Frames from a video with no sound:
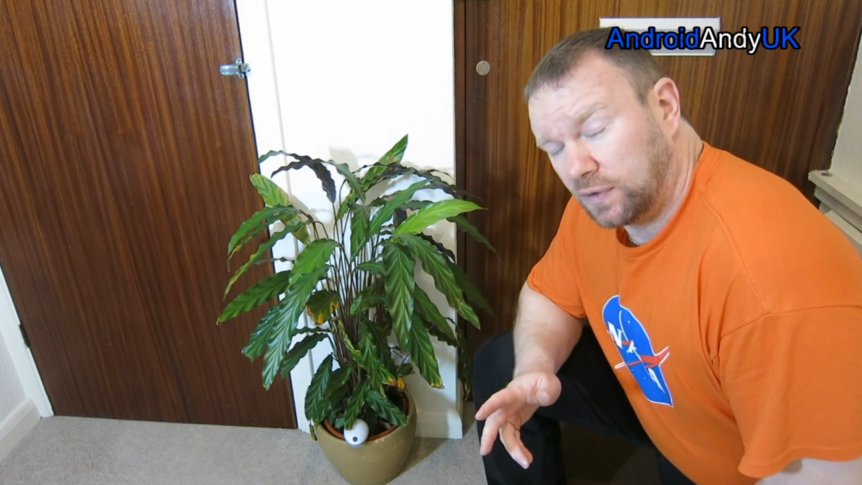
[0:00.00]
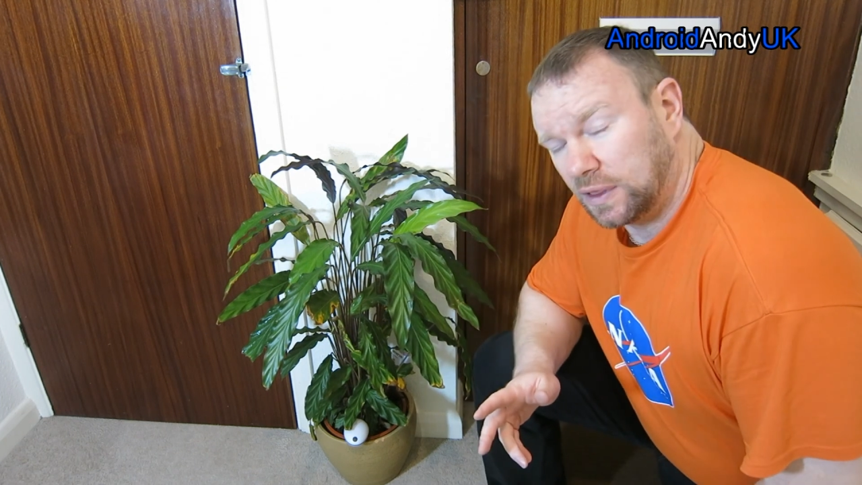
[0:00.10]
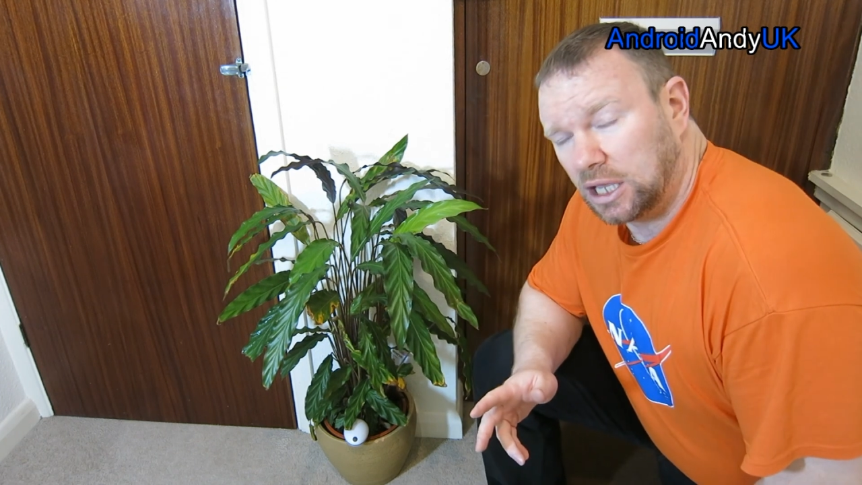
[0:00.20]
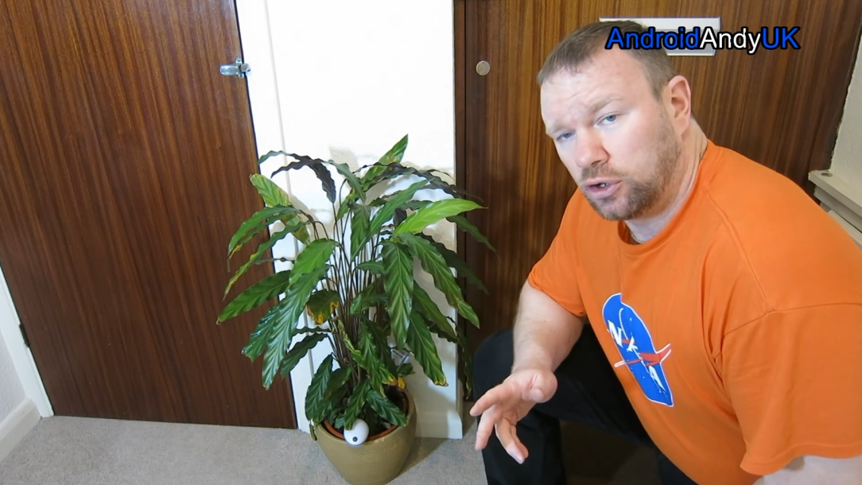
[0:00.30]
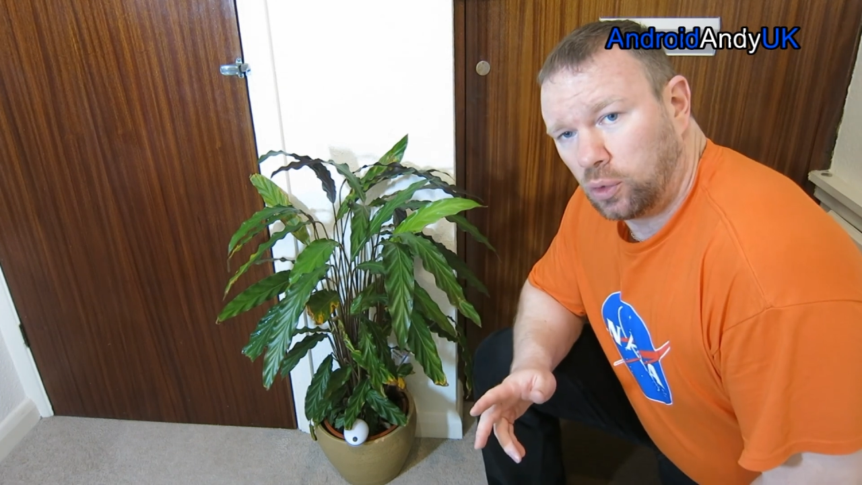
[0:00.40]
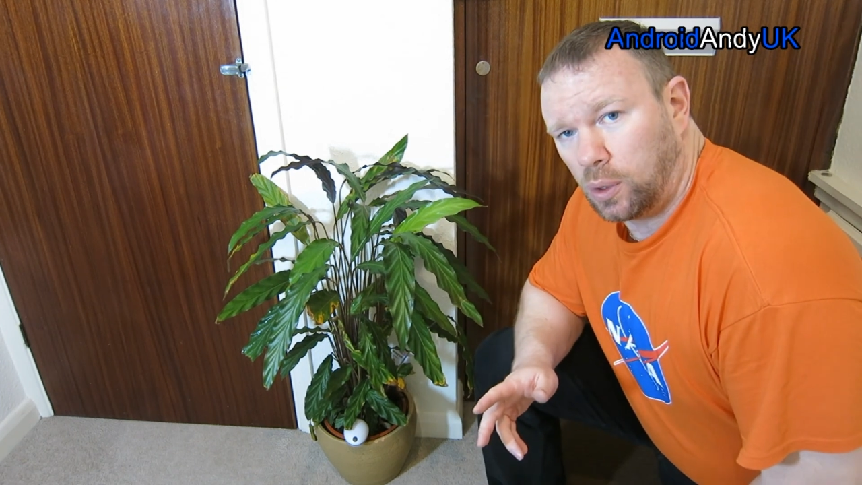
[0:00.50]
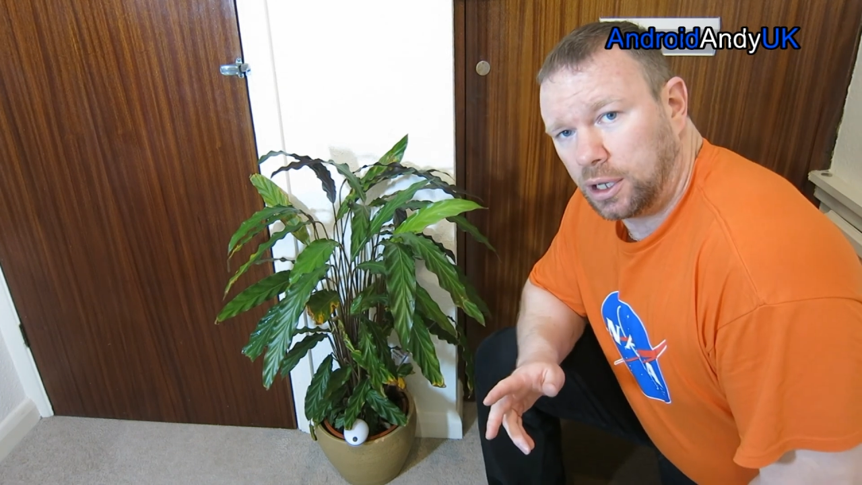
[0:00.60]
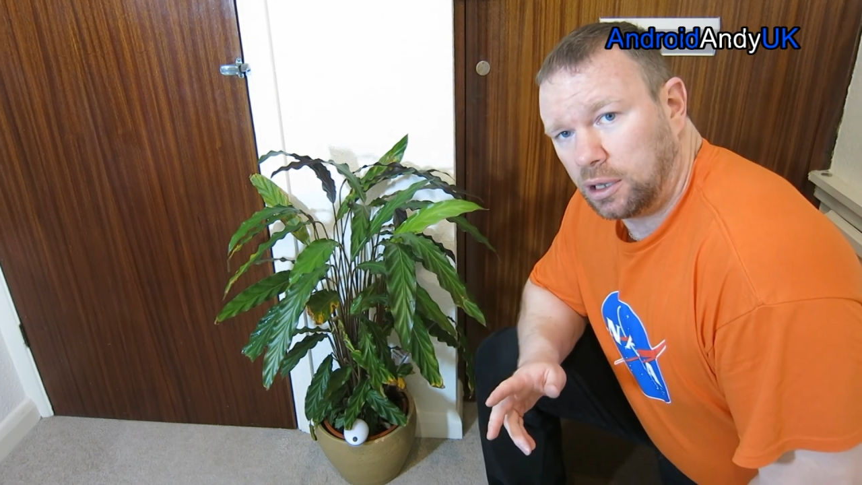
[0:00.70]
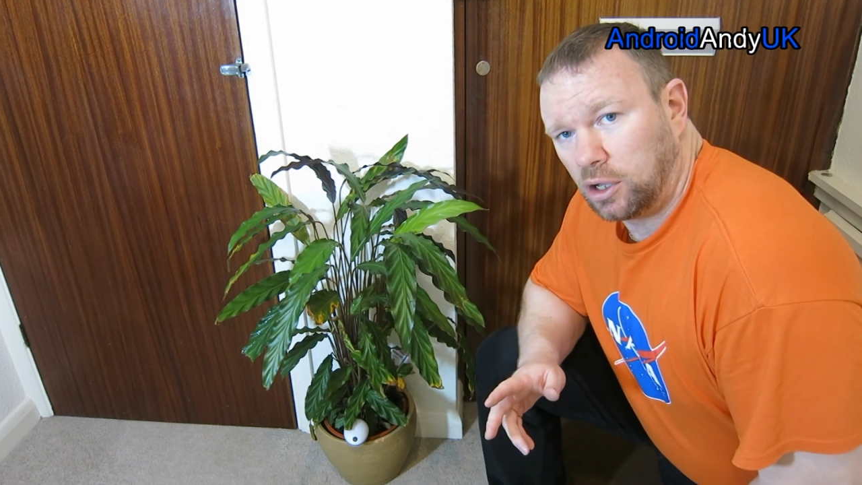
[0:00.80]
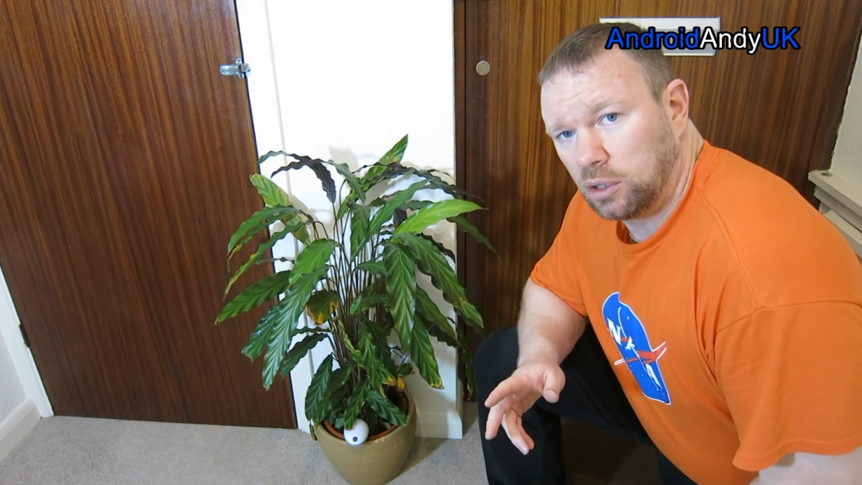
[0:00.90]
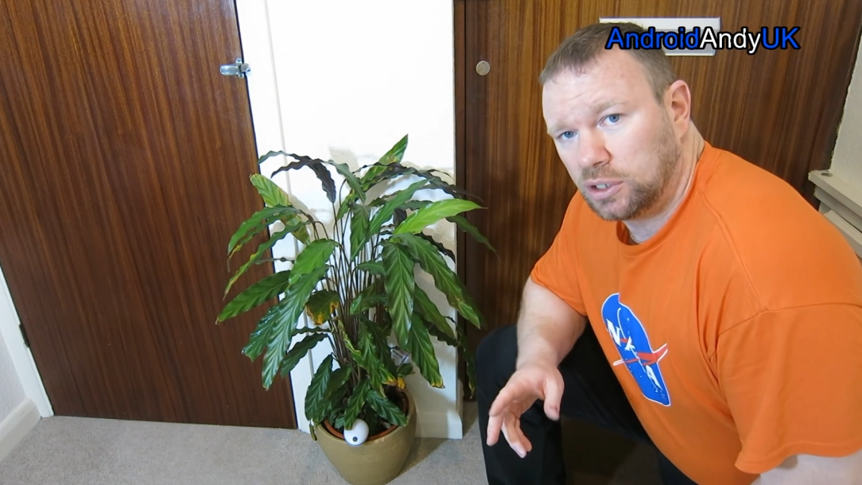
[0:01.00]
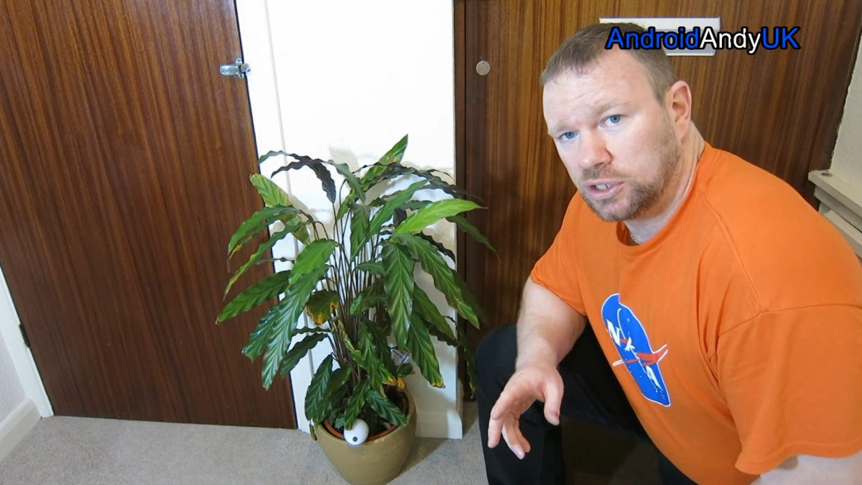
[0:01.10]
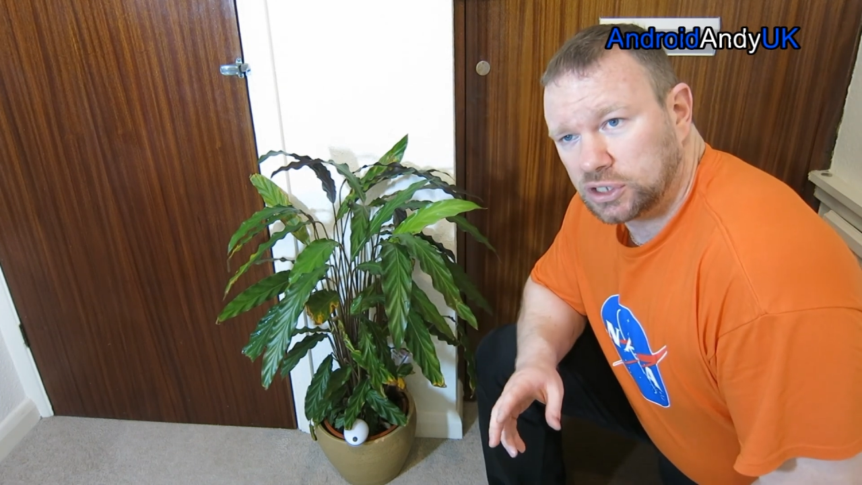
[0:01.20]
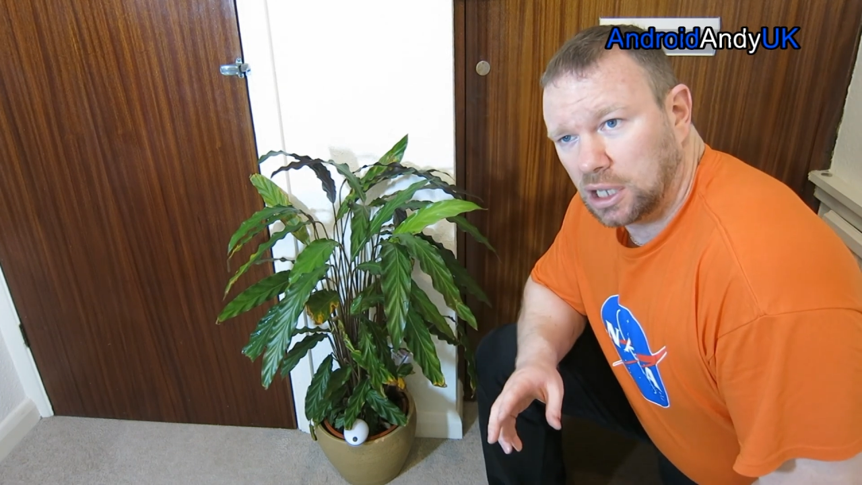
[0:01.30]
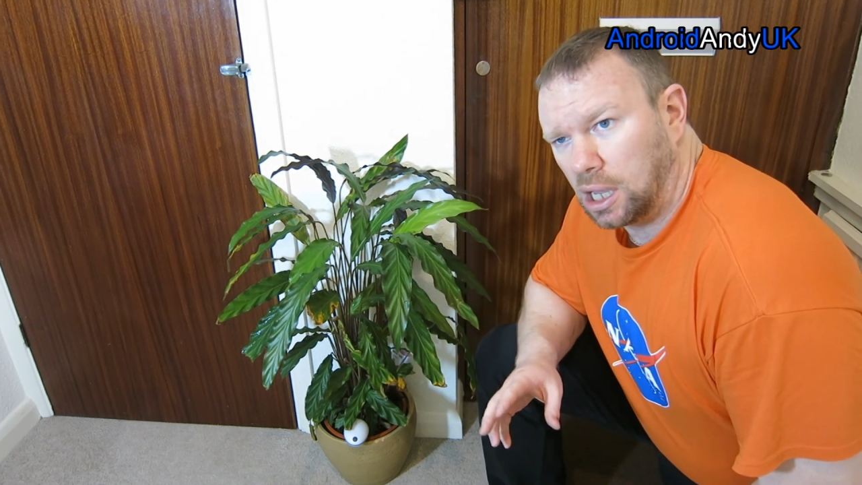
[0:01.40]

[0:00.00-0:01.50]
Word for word: for the indoor one at the moment.